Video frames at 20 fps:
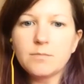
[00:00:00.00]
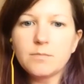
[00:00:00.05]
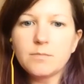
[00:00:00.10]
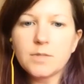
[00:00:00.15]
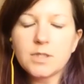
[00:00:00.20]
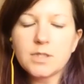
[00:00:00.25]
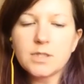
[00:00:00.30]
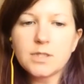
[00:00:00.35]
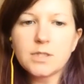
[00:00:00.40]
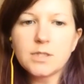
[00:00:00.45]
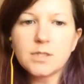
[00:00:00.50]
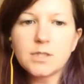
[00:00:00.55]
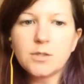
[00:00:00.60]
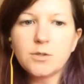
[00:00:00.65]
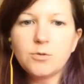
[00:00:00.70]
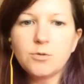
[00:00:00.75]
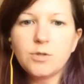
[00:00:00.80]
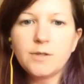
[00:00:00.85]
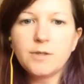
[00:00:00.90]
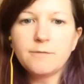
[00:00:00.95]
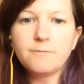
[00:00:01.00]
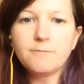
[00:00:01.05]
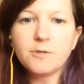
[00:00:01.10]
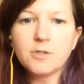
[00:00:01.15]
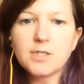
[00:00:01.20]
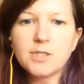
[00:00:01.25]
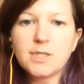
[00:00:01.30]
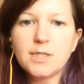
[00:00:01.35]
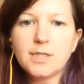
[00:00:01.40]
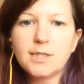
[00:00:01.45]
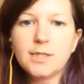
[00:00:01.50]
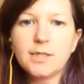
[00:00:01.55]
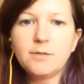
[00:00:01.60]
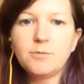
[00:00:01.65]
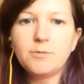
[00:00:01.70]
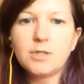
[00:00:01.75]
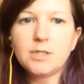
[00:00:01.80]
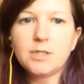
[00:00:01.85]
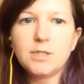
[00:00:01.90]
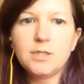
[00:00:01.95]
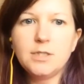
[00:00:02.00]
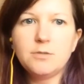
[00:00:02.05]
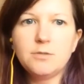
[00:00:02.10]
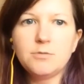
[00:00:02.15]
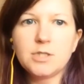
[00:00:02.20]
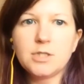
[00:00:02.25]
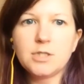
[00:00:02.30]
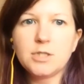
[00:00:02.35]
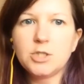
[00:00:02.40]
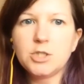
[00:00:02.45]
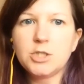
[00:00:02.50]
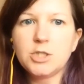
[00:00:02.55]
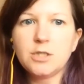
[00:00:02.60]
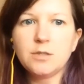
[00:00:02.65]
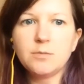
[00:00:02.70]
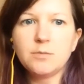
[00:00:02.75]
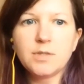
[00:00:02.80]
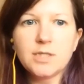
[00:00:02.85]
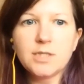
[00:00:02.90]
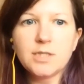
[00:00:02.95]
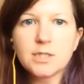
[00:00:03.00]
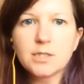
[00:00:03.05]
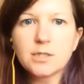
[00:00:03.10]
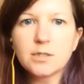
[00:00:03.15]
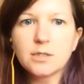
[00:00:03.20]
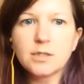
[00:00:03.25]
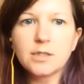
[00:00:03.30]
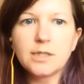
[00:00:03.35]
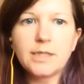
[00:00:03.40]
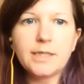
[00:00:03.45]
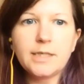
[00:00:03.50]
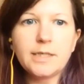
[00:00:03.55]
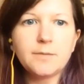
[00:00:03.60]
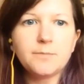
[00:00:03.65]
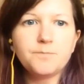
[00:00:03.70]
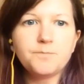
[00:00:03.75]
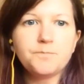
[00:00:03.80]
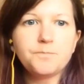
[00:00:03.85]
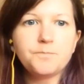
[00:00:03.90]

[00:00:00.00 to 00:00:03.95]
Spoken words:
So the first thing that I wanted to do was to share my screen